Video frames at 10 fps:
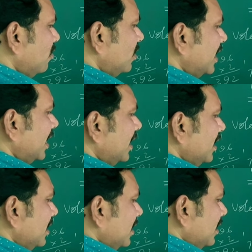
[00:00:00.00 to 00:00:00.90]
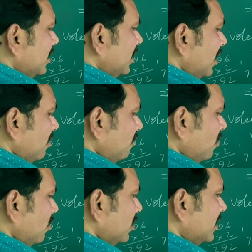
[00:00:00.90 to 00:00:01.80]
14, 3
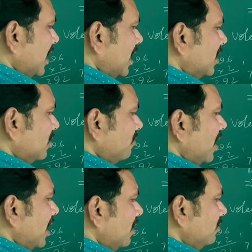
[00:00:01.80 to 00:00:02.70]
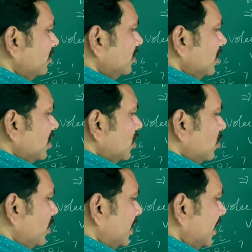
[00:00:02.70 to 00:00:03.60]
4 = 12,
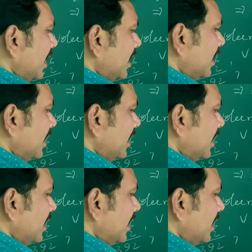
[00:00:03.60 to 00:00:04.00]
29